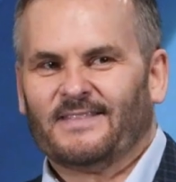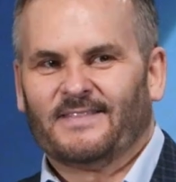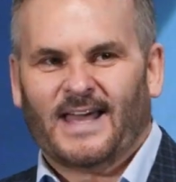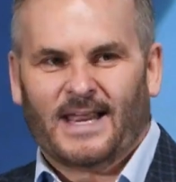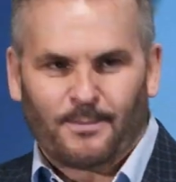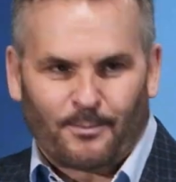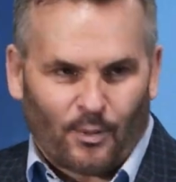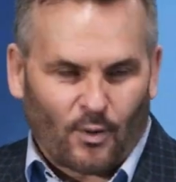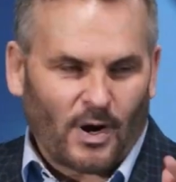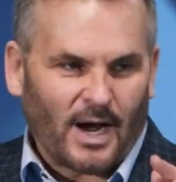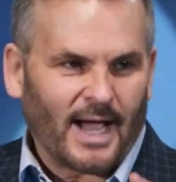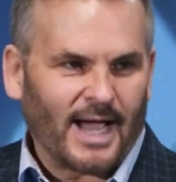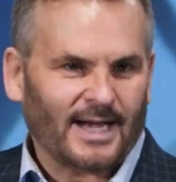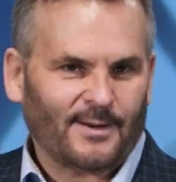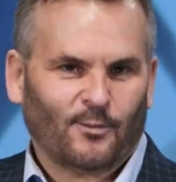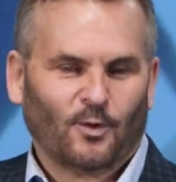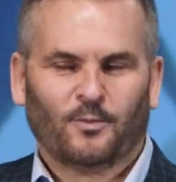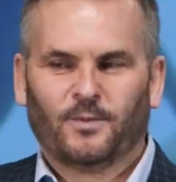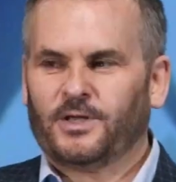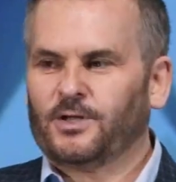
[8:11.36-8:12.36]
then
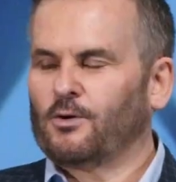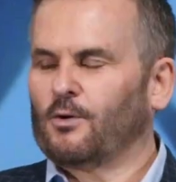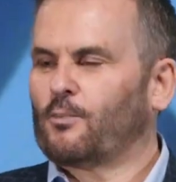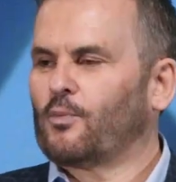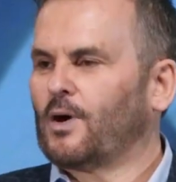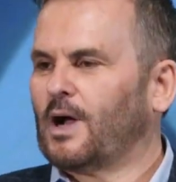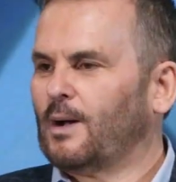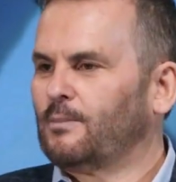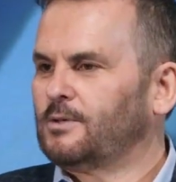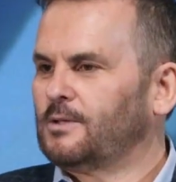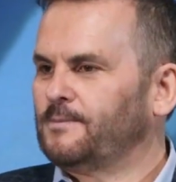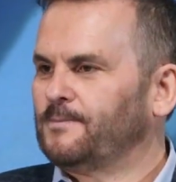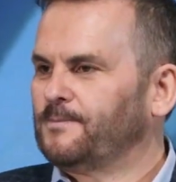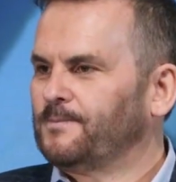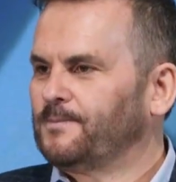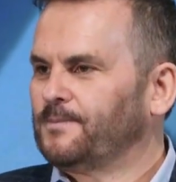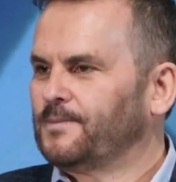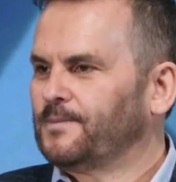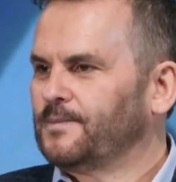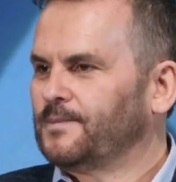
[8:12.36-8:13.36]
pride will be your problem.
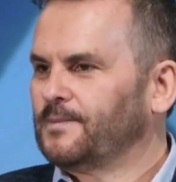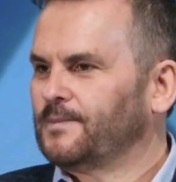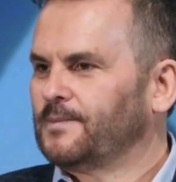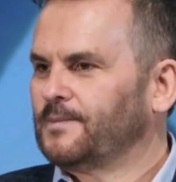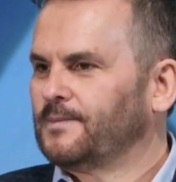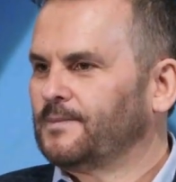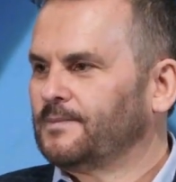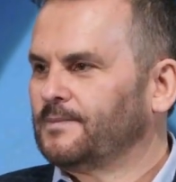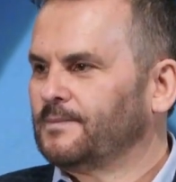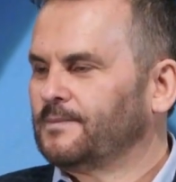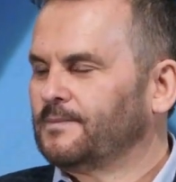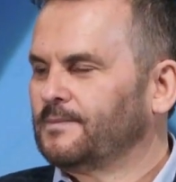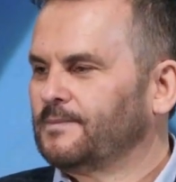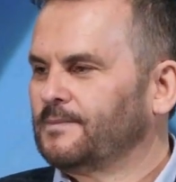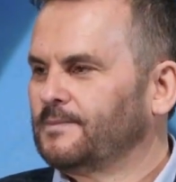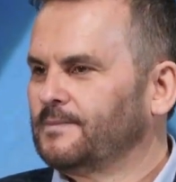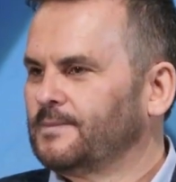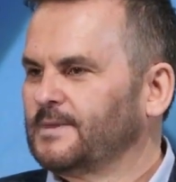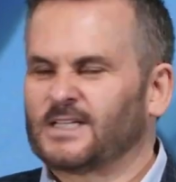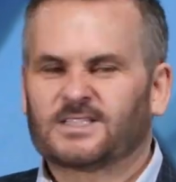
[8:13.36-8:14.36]

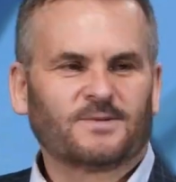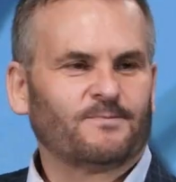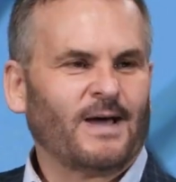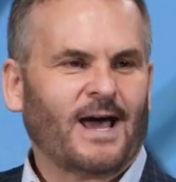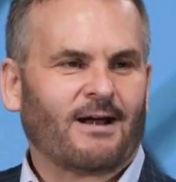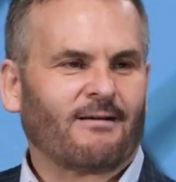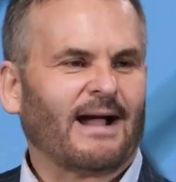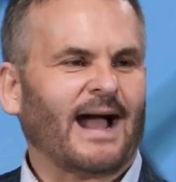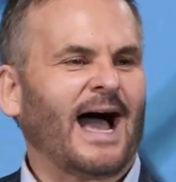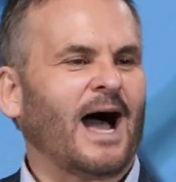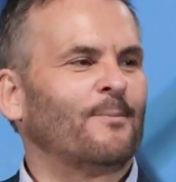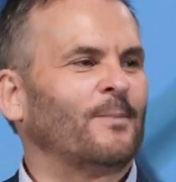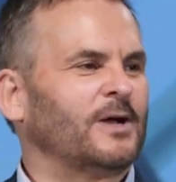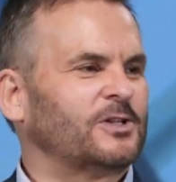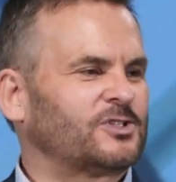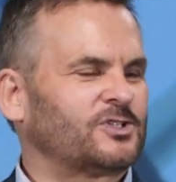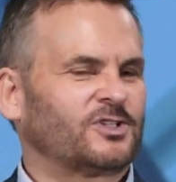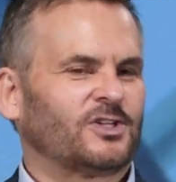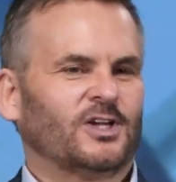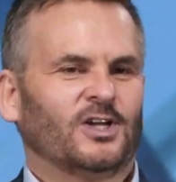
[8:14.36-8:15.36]
Doesn't matter how
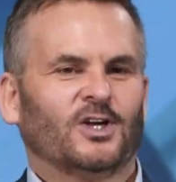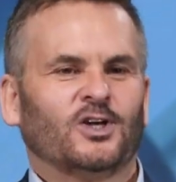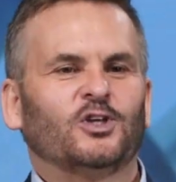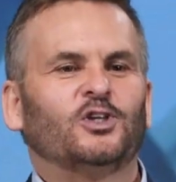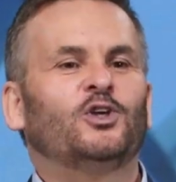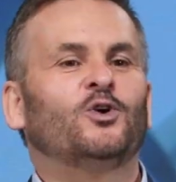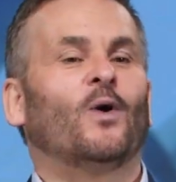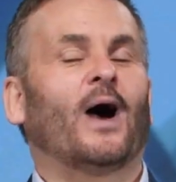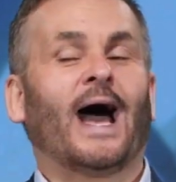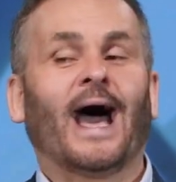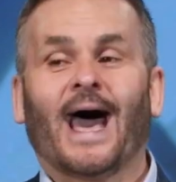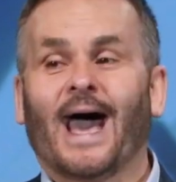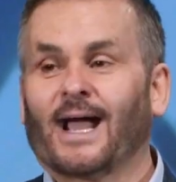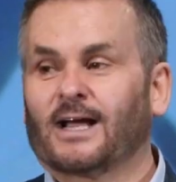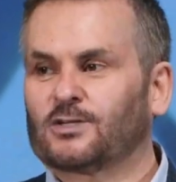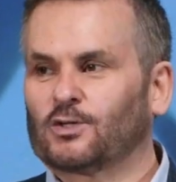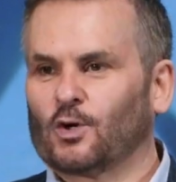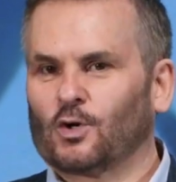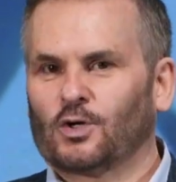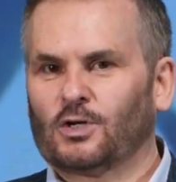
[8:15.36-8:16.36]
much you
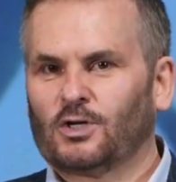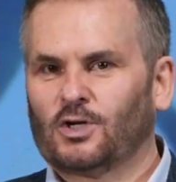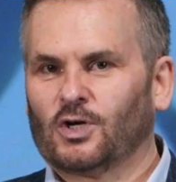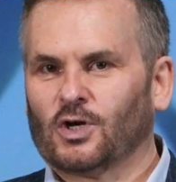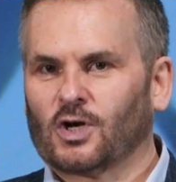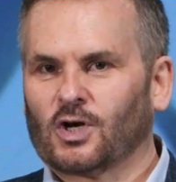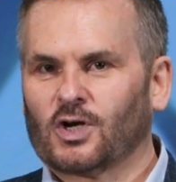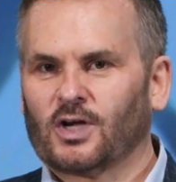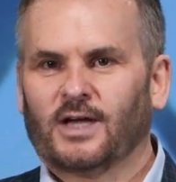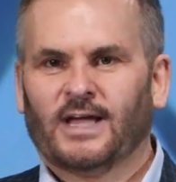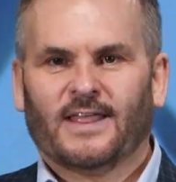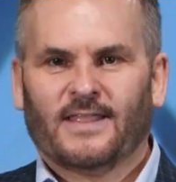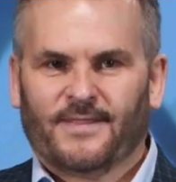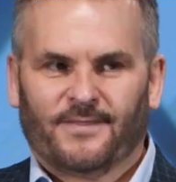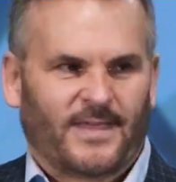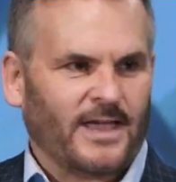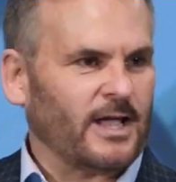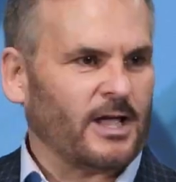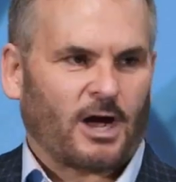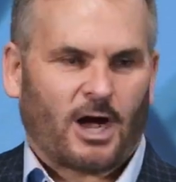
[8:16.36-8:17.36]
act or look,
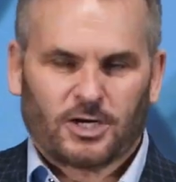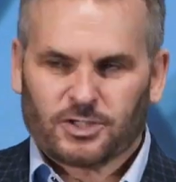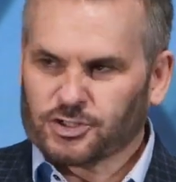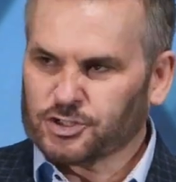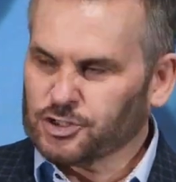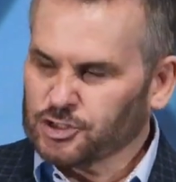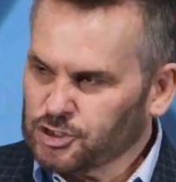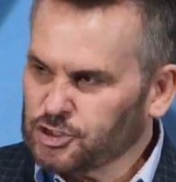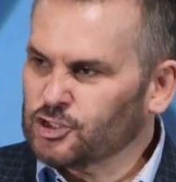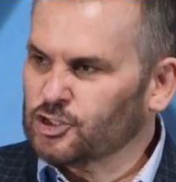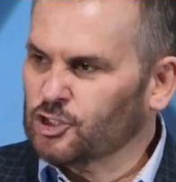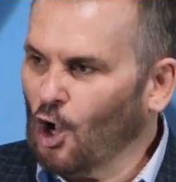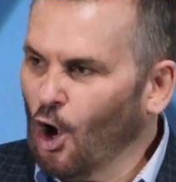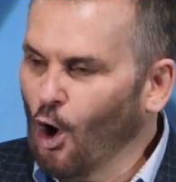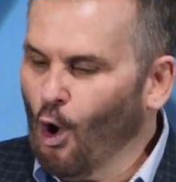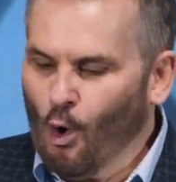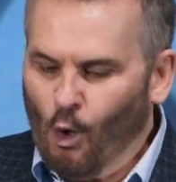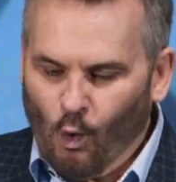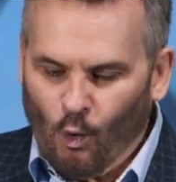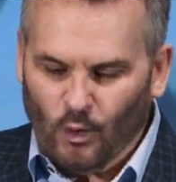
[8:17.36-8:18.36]
they are
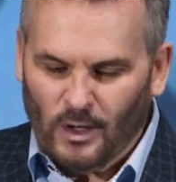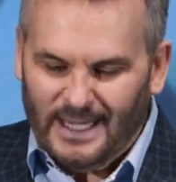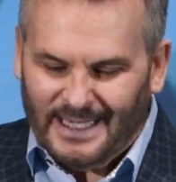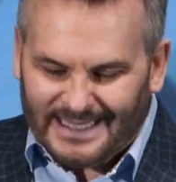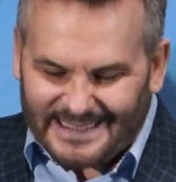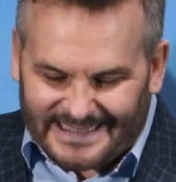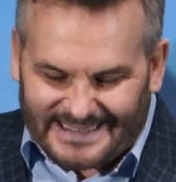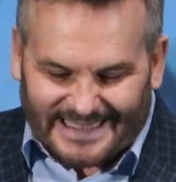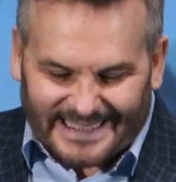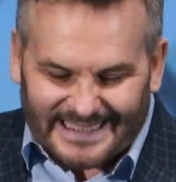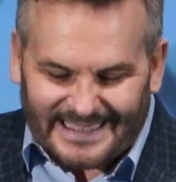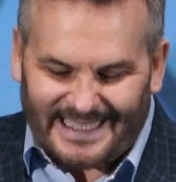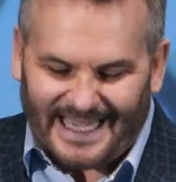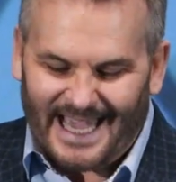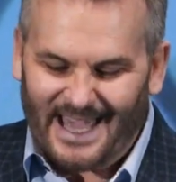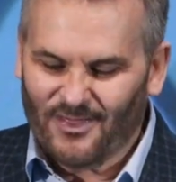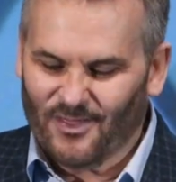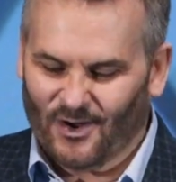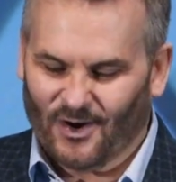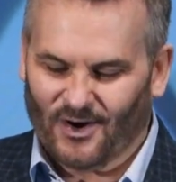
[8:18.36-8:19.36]
so
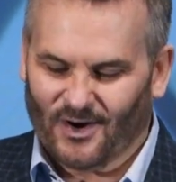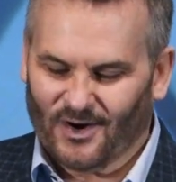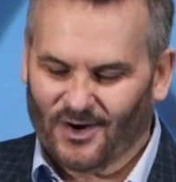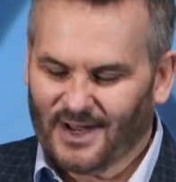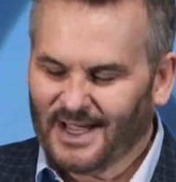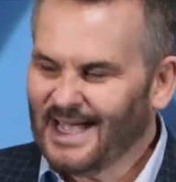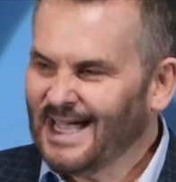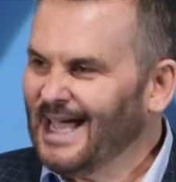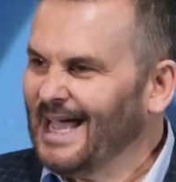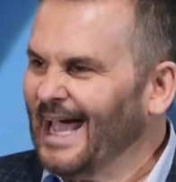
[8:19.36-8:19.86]
together.